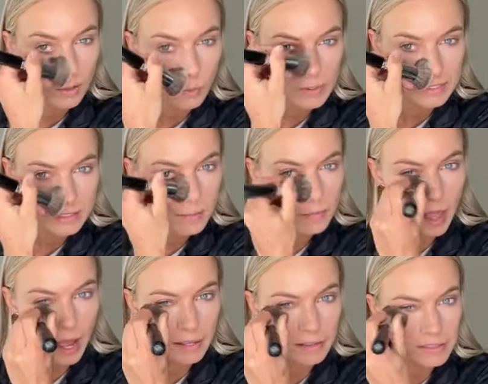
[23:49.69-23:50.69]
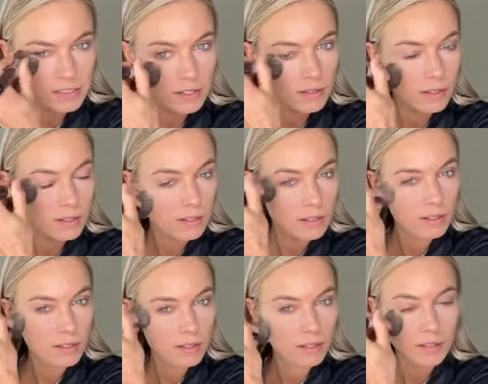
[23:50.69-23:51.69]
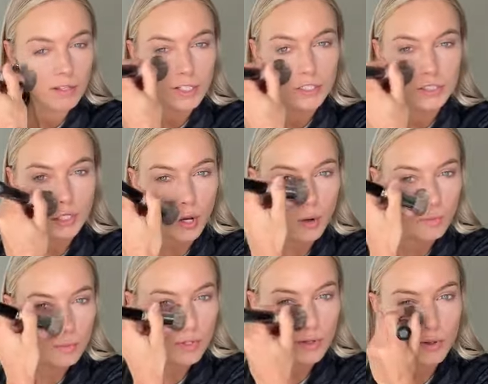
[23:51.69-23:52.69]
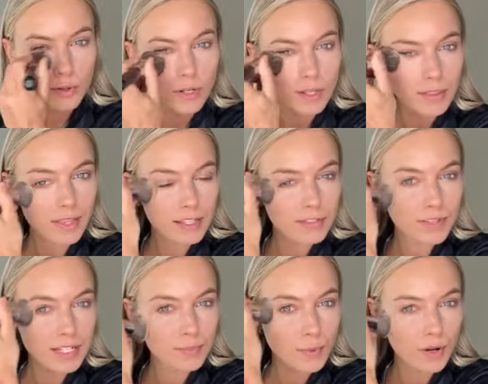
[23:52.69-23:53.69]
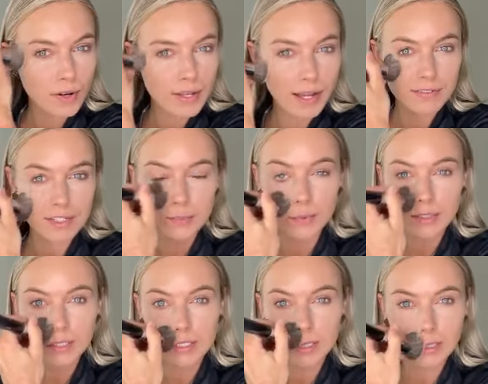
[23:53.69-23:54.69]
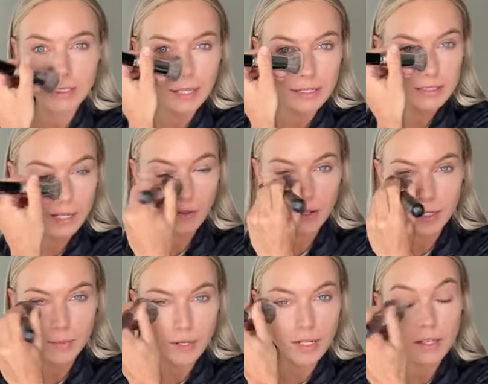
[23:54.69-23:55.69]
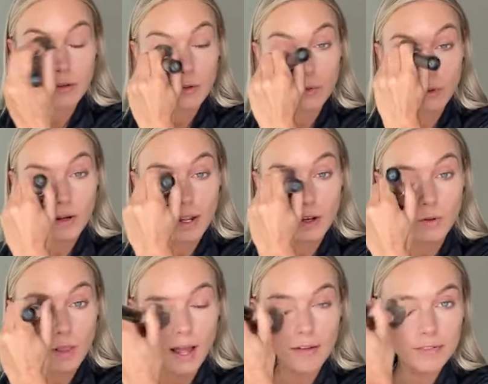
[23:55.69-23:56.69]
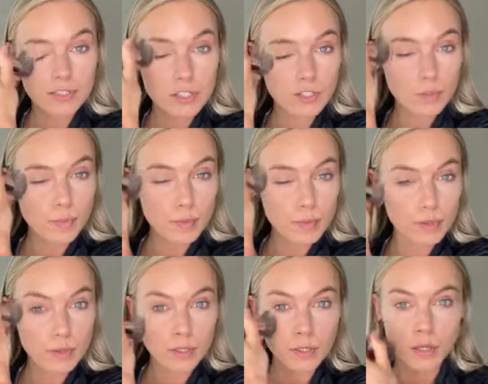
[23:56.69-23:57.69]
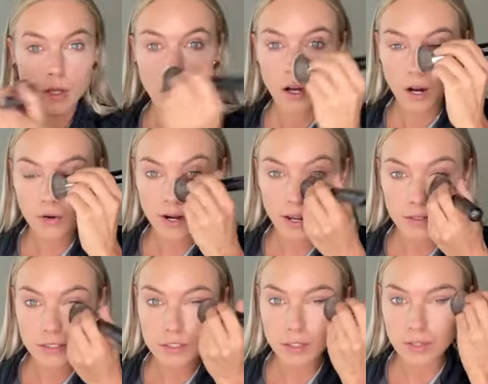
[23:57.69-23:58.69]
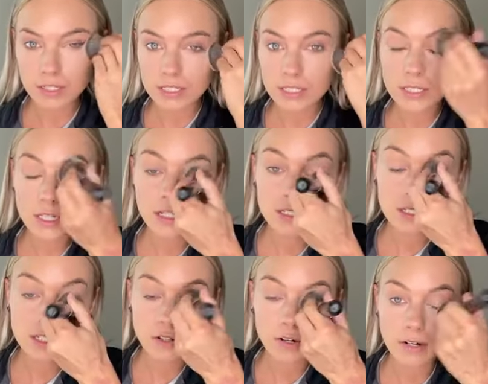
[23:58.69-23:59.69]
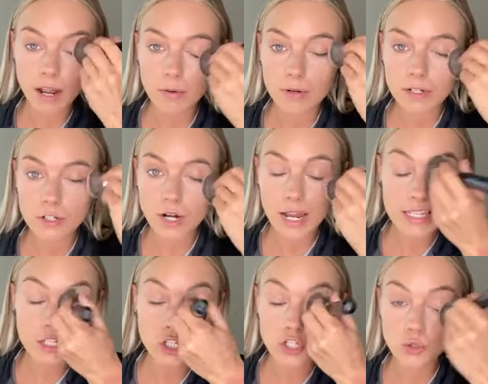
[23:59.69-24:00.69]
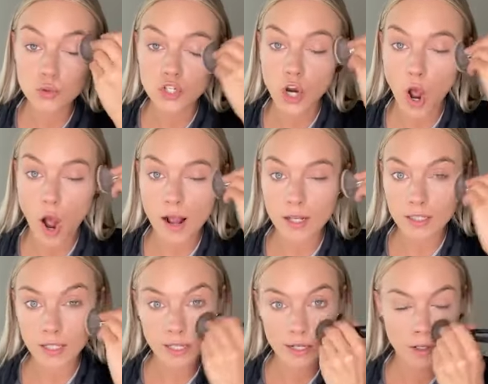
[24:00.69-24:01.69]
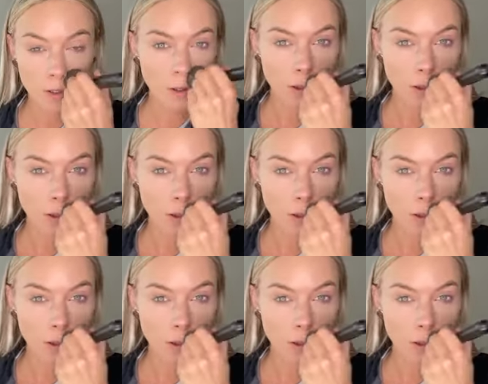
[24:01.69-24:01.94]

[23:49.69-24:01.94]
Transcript: wisdom lines. So rude. That's Facebook. Oh yeah, Facebook doesn't like tell anybody when I go live. It's super rude. All right, so this is the concealer. Now we're gonna try this new chocolate